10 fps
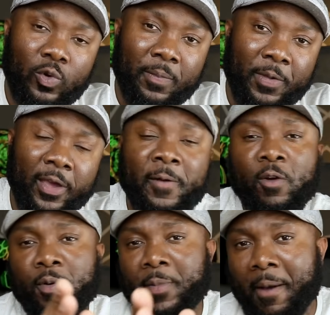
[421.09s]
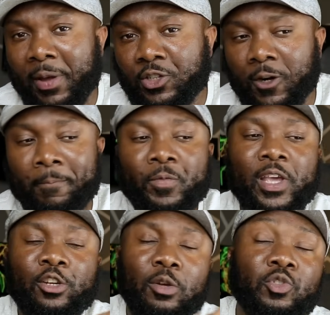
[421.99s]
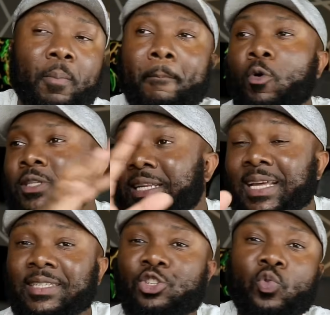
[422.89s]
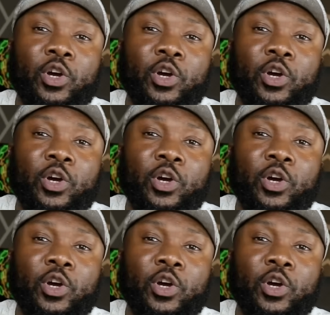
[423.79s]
do them here. Remember, I mentioned in terms of multitasking,